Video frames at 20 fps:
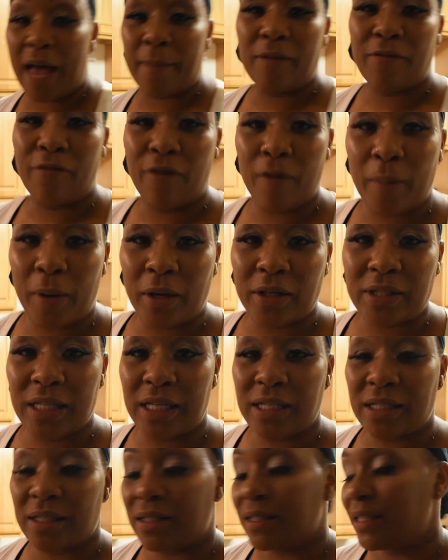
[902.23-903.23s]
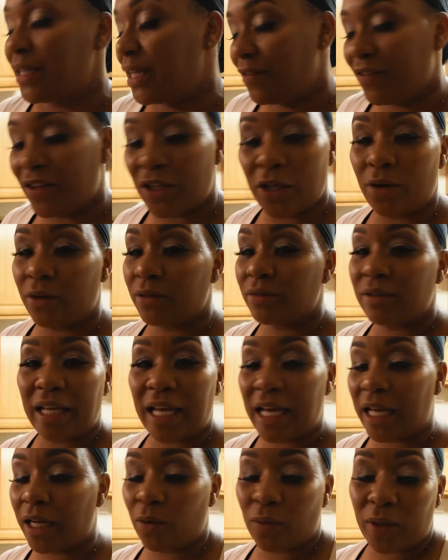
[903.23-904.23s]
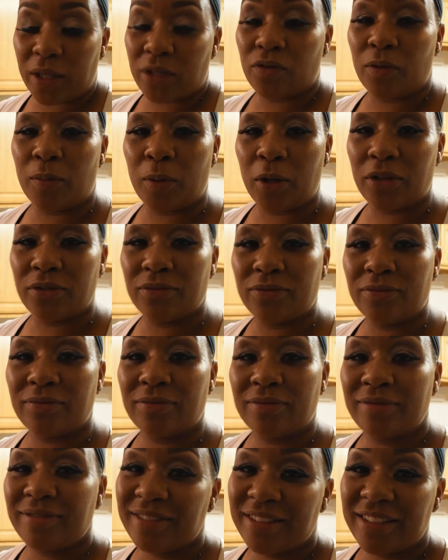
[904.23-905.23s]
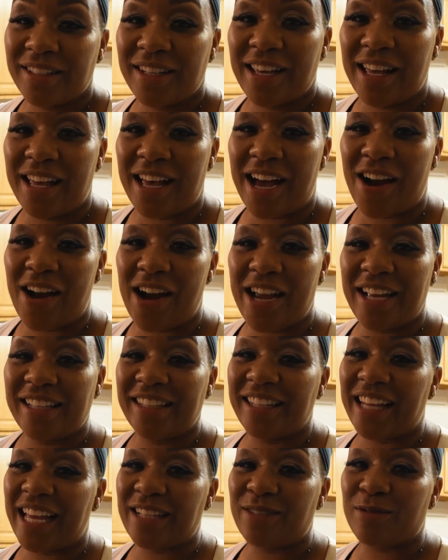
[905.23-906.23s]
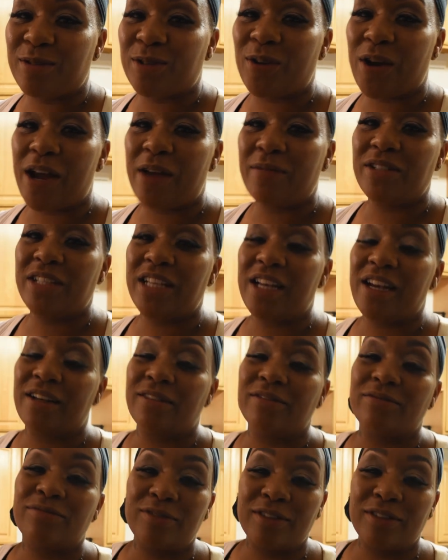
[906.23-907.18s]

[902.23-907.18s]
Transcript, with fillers: Happy football season, even though I don't watch football. All right, like, subscribe, share.